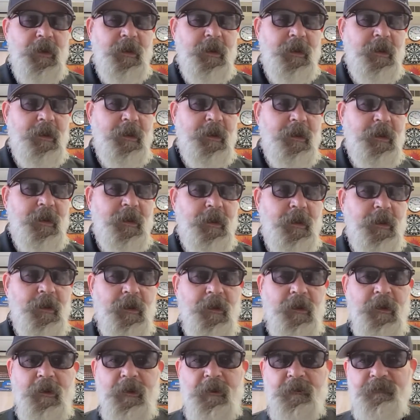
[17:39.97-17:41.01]

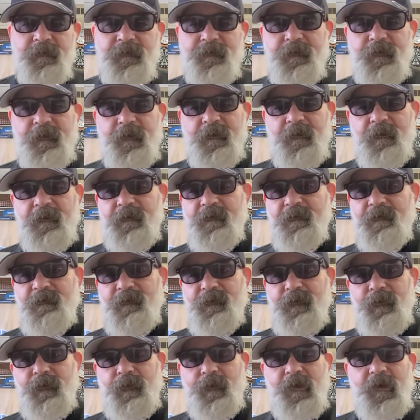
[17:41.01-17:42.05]
and she's
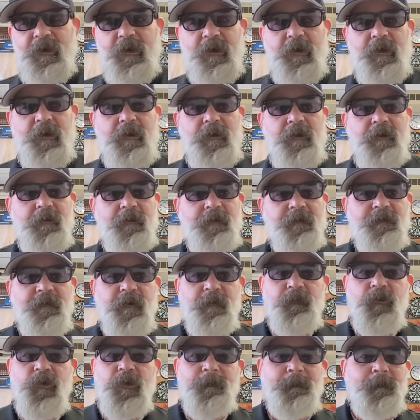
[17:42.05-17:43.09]
newly
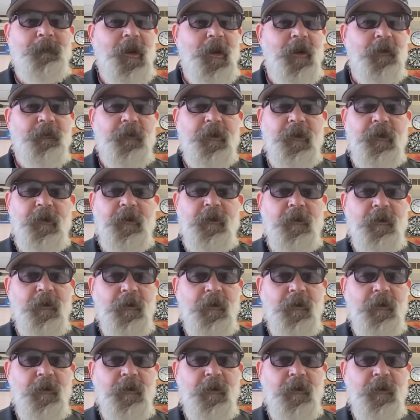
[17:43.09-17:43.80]
somewhat married.